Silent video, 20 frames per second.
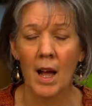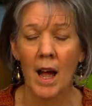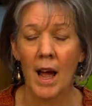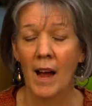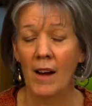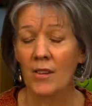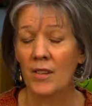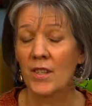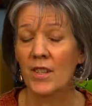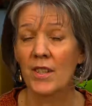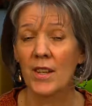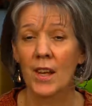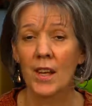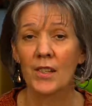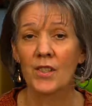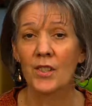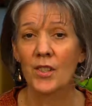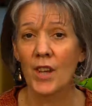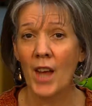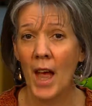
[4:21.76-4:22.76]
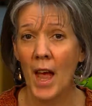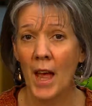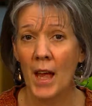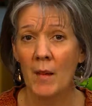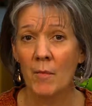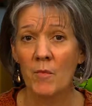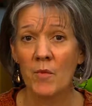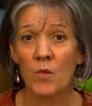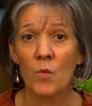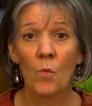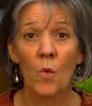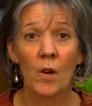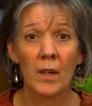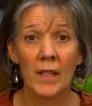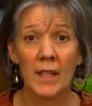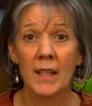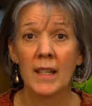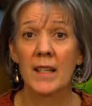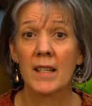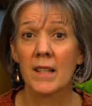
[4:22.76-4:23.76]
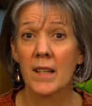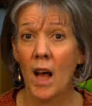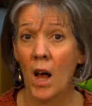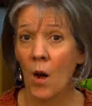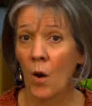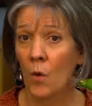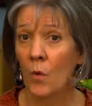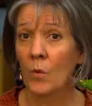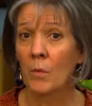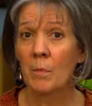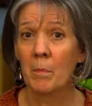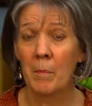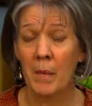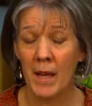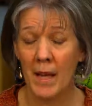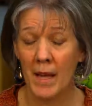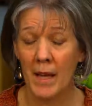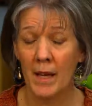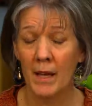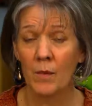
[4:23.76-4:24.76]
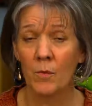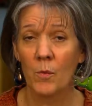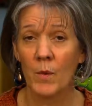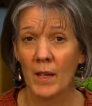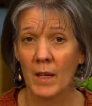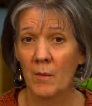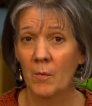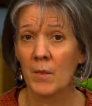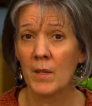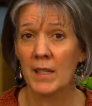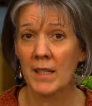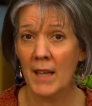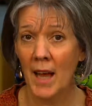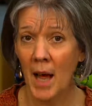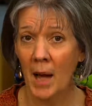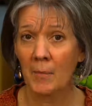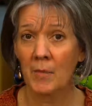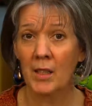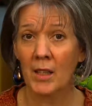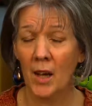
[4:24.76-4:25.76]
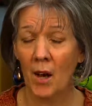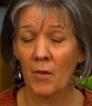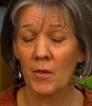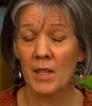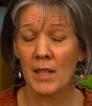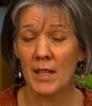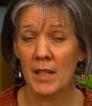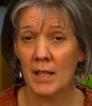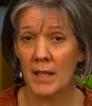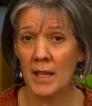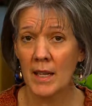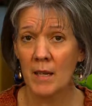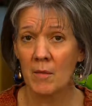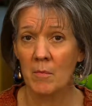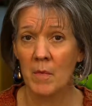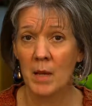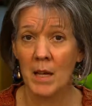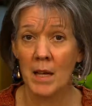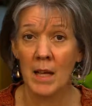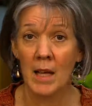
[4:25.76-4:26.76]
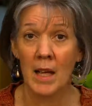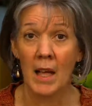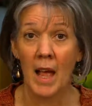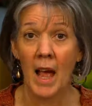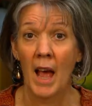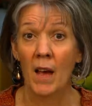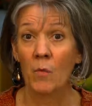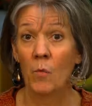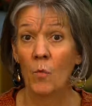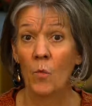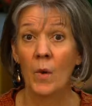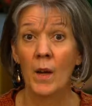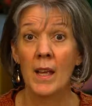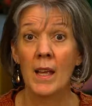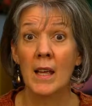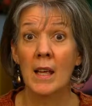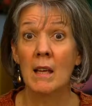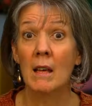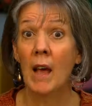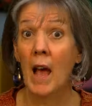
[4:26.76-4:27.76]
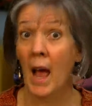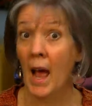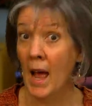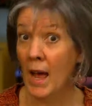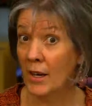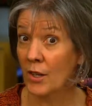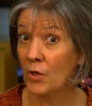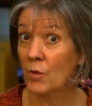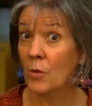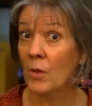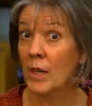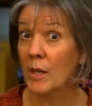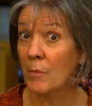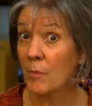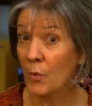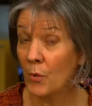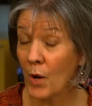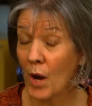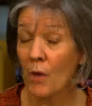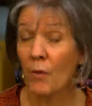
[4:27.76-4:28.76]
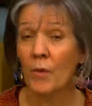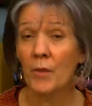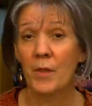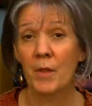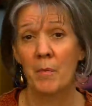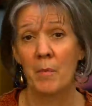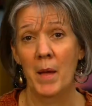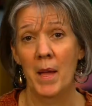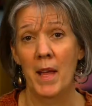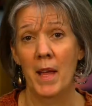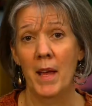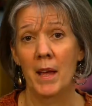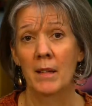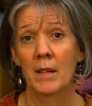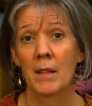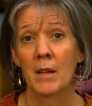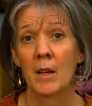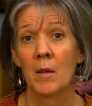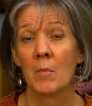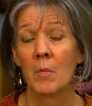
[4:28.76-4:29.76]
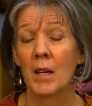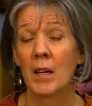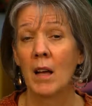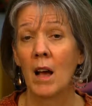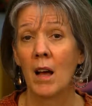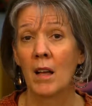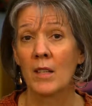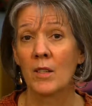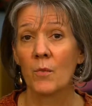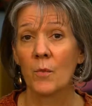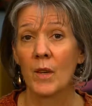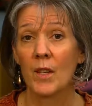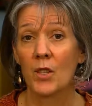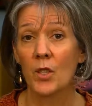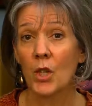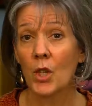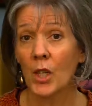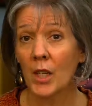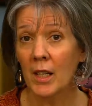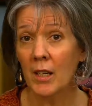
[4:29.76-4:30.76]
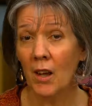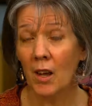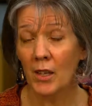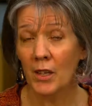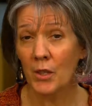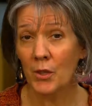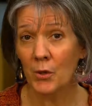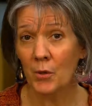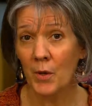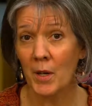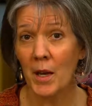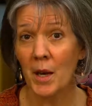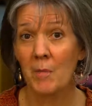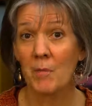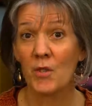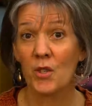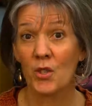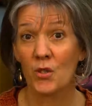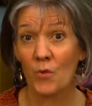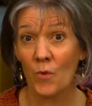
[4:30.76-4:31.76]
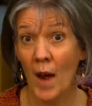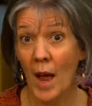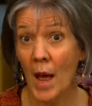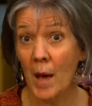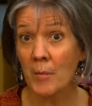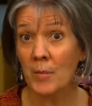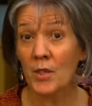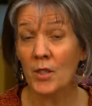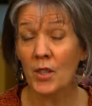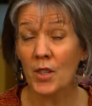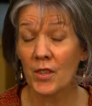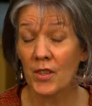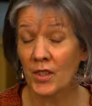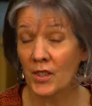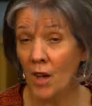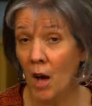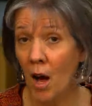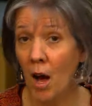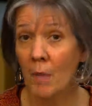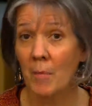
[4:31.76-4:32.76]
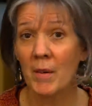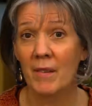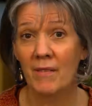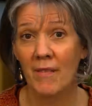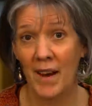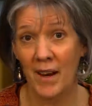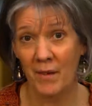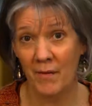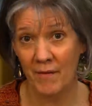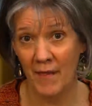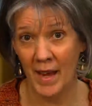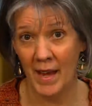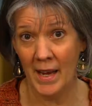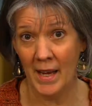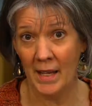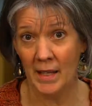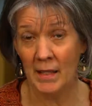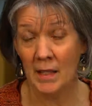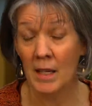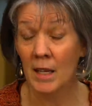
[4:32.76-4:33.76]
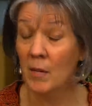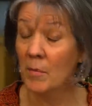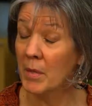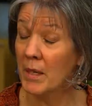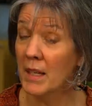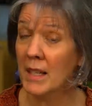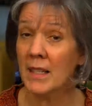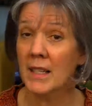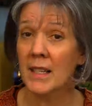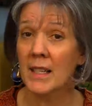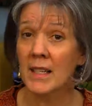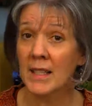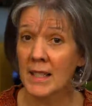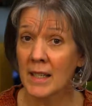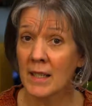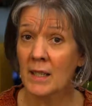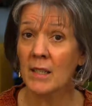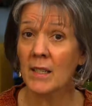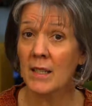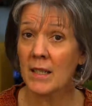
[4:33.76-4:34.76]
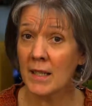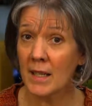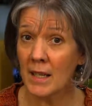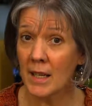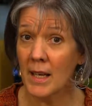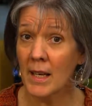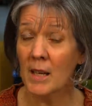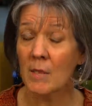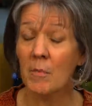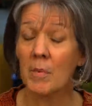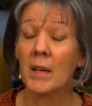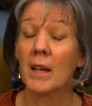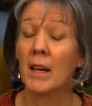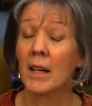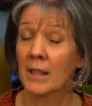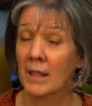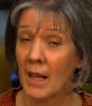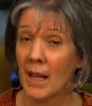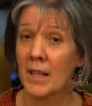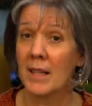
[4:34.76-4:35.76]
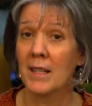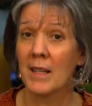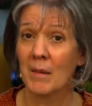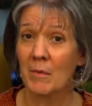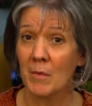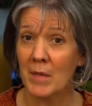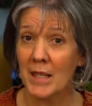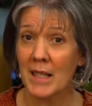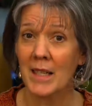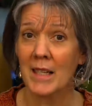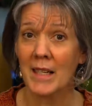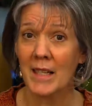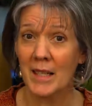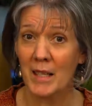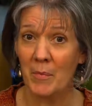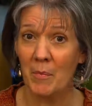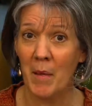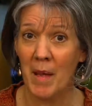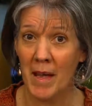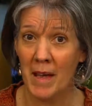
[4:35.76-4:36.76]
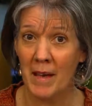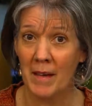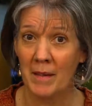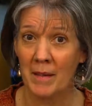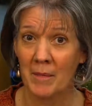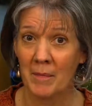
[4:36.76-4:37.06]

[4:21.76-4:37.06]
Our son James wanted his own bed when it was time to go to sleep, and we actually broke the bed because we took it on a trip strapped to the top of our van because he didn't sleep unless he was in his bed.